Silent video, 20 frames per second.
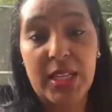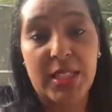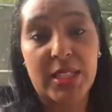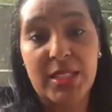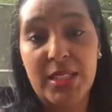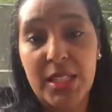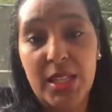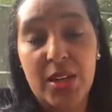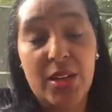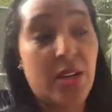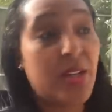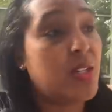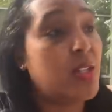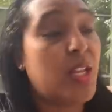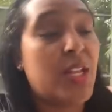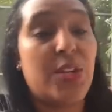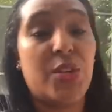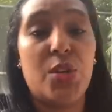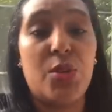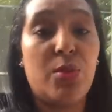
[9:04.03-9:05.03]
can see her
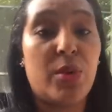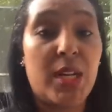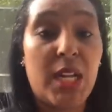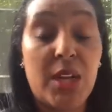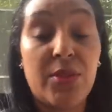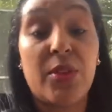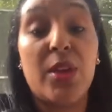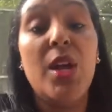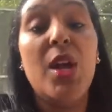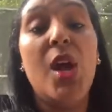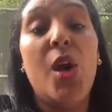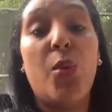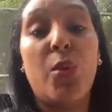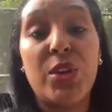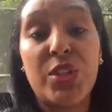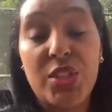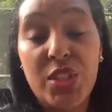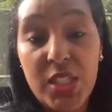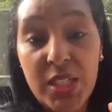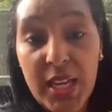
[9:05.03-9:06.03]
and do whatever. When
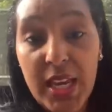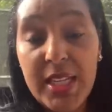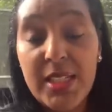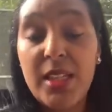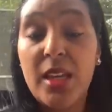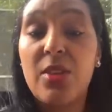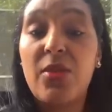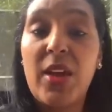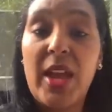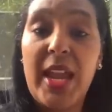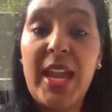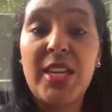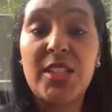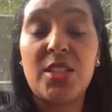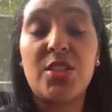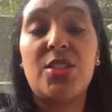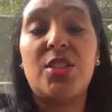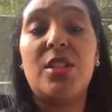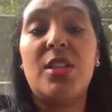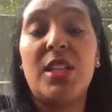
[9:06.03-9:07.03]
she gets of age
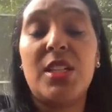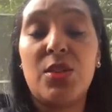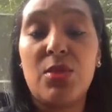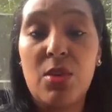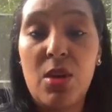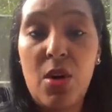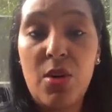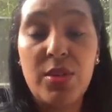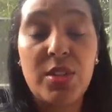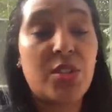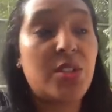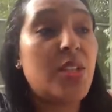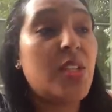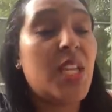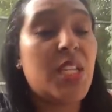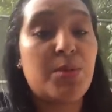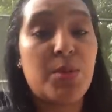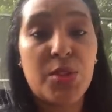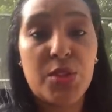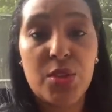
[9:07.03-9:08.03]
and she gets grown and she
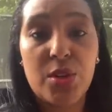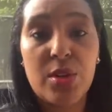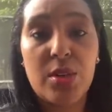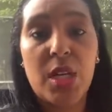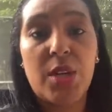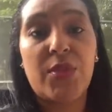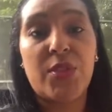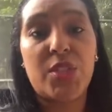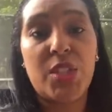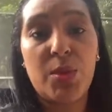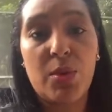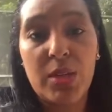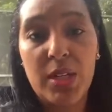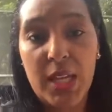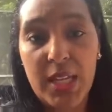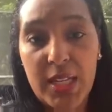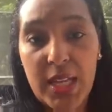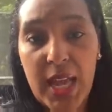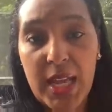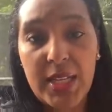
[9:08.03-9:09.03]
gets mature enough and she want to
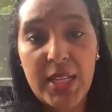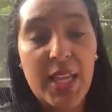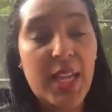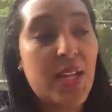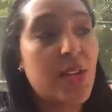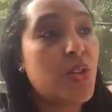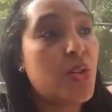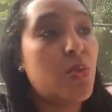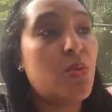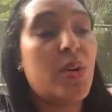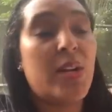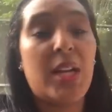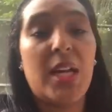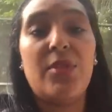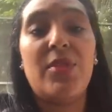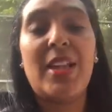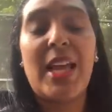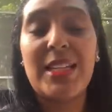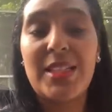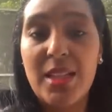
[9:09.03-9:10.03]
get out there and do
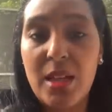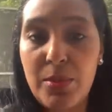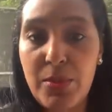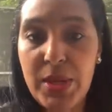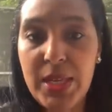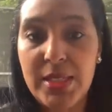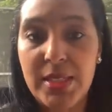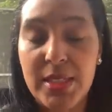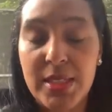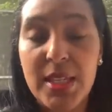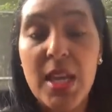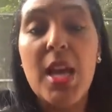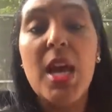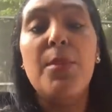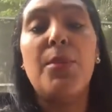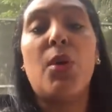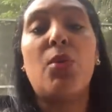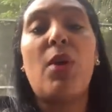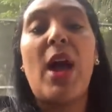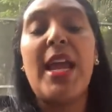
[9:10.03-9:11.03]
whatever, that's her business.
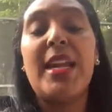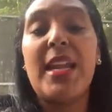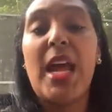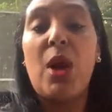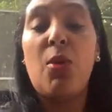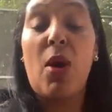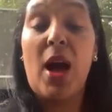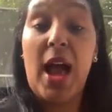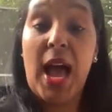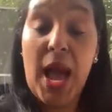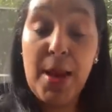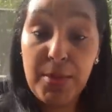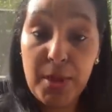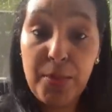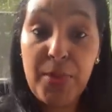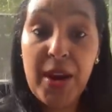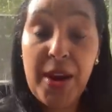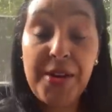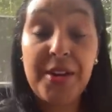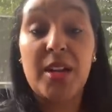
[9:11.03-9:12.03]
But right now, while I'm the
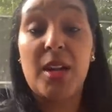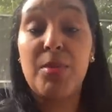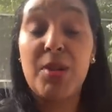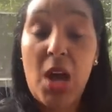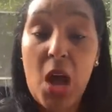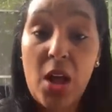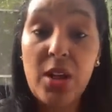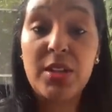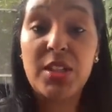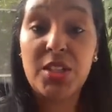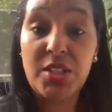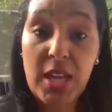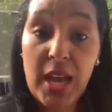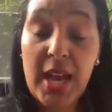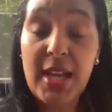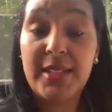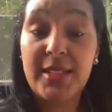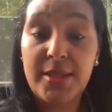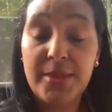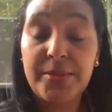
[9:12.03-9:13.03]
parent and I'm calling the
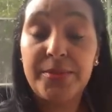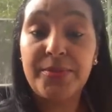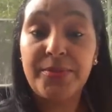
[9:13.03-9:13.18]
shots,